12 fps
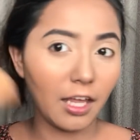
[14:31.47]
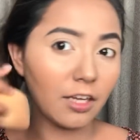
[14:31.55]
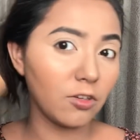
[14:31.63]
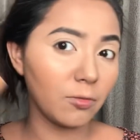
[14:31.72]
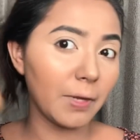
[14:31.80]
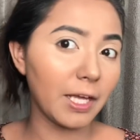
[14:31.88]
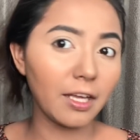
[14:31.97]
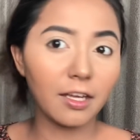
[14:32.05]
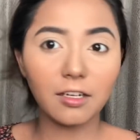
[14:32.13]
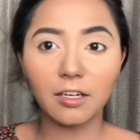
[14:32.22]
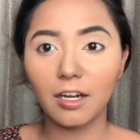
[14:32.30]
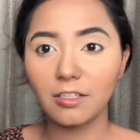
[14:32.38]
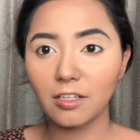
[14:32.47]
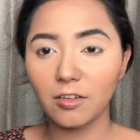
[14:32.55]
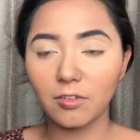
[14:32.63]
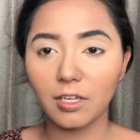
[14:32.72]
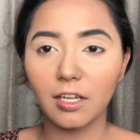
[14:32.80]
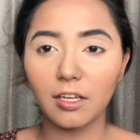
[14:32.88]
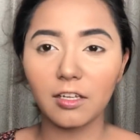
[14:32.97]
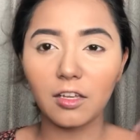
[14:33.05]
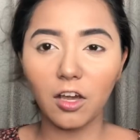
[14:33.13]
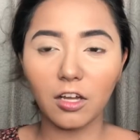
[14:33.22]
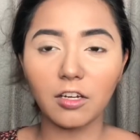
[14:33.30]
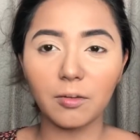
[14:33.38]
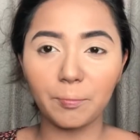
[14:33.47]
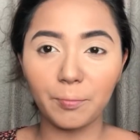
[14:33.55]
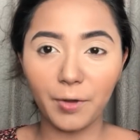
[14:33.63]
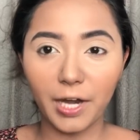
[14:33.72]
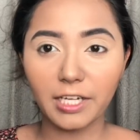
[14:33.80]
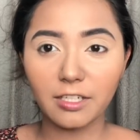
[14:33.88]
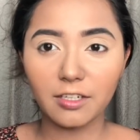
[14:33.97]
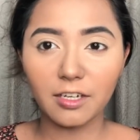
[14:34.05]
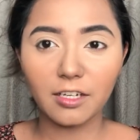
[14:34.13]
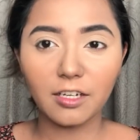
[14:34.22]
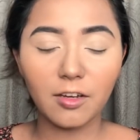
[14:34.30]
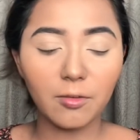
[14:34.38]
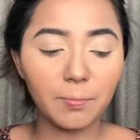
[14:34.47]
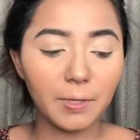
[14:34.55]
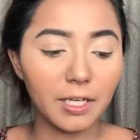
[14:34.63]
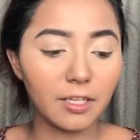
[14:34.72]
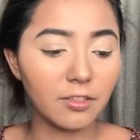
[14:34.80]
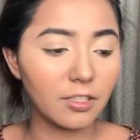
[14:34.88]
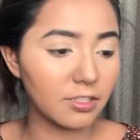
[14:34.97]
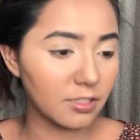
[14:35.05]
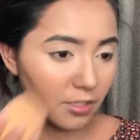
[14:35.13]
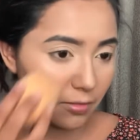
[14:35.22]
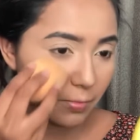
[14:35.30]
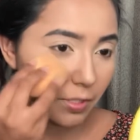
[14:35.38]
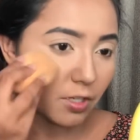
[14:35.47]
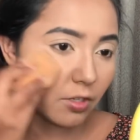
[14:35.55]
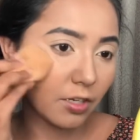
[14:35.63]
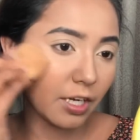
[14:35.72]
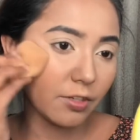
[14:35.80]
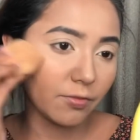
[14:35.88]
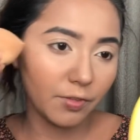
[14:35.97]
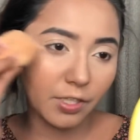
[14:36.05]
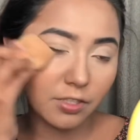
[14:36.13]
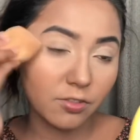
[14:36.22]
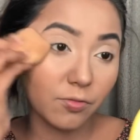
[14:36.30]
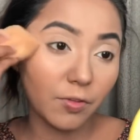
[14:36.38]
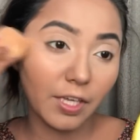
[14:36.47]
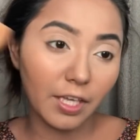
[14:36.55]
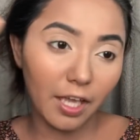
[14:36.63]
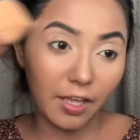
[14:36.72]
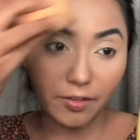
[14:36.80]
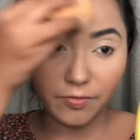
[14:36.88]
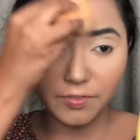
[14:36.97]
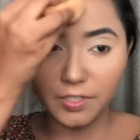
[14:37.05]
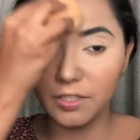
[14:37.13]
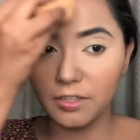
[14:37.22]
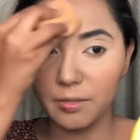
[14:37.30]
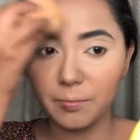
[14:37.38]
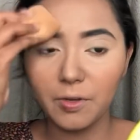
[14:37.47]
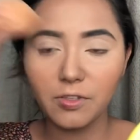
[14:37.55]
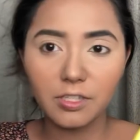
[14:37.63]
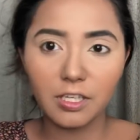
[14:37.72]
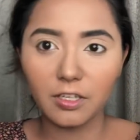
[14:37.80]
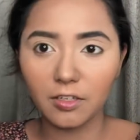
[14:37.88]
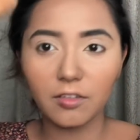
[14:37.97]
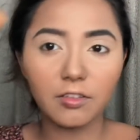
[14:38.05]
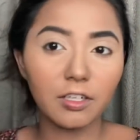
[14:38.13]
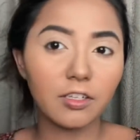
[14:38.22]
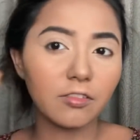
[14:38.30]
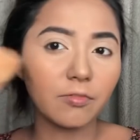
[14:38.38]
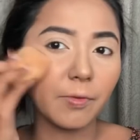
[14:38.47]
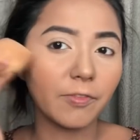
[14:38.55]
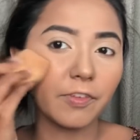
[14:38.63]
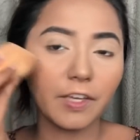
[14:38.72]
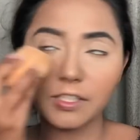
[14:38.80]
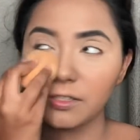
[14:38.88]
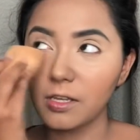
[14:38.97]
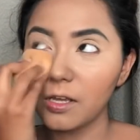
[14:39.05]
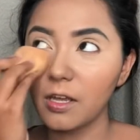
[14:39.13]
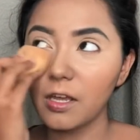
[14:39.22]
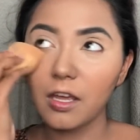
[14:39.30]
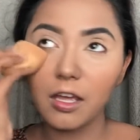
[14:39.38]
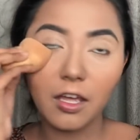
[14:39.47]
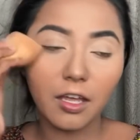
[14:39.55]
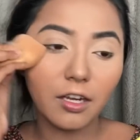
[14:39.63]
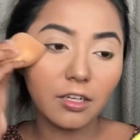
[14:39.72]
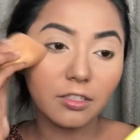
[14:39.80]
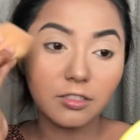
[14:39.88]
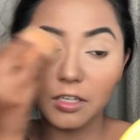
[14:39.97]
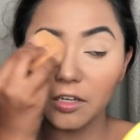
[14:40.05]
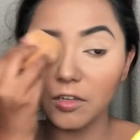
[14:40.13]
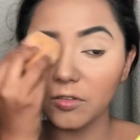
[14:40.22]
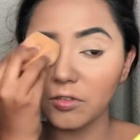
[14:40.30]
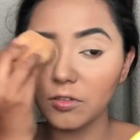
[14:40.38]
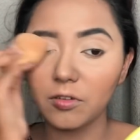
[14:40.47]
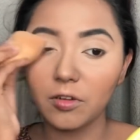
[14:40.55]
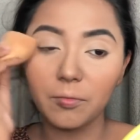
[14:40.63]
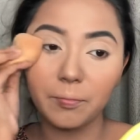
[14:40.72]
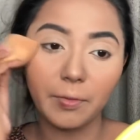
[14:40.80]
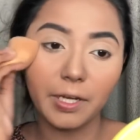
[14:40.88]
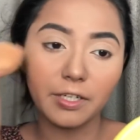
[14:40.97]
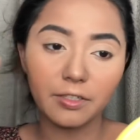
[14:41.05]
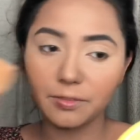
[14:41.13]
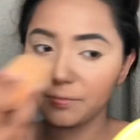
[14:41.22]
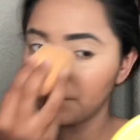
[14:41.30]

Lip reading: I know my under eyes are looking a lot bright right now, but it's gonna be alright once we have done the bronzing on the rest of my face, and it's gonna look better.